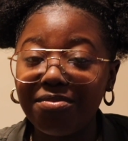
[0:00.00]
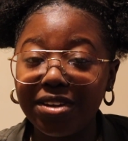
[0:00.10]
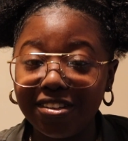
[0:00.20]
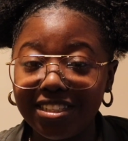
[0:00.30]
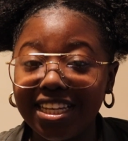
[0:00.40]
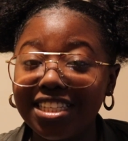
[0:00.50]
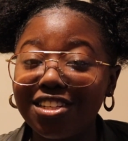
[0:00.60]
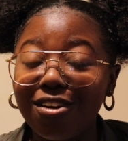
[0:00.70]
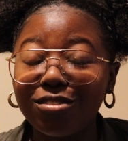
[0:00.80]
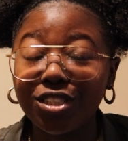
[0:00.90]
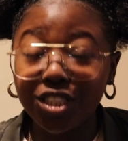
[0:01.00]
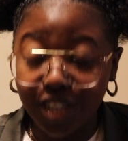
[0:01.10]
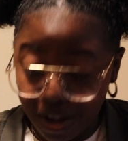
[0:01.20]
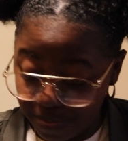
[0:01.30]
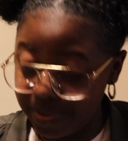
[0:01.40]
been using it to go
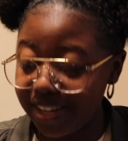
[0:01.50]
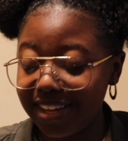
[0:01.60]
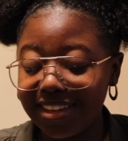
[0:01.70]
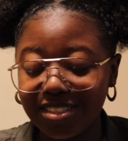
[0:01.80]
shopping,